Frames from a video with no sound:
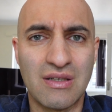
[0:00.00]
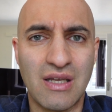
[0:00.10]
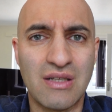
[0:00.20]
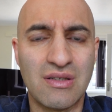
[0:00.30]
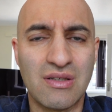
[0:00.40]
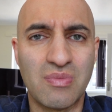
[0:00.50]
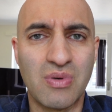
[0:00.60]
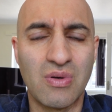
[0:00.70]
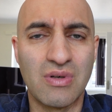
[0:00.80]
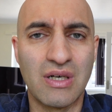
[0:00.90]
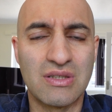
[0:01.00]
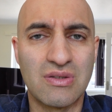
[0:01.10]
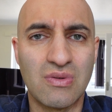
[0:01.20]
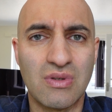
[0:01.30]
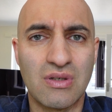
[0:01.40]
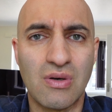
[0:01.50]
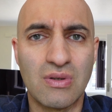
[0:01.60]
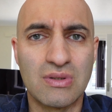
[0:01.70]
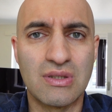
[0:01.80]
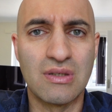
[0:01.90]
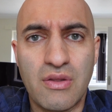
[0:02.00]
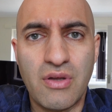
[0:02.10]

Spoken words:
hinder your progress through the course.